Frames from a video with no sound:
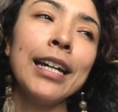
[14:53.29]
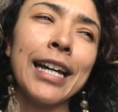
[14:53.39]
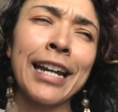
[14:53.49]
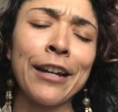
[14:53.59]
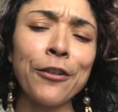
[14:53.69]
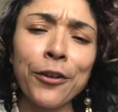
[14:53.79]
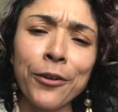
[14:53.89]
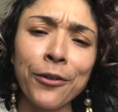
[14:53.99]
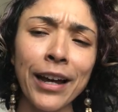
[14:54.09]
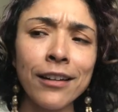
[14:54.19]
And I
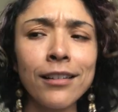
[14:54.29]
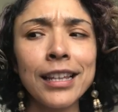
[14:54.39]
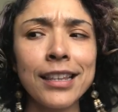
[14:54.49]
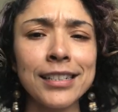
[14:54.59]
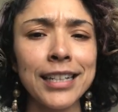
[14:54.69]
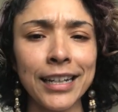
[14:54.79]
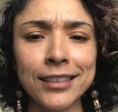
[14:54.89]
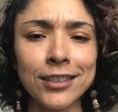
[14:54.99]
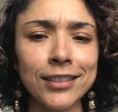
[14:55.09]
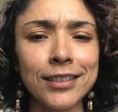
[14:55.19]
know that there's
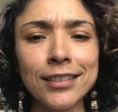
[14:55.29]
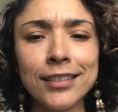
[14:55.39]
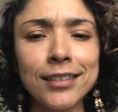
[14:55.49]
answers.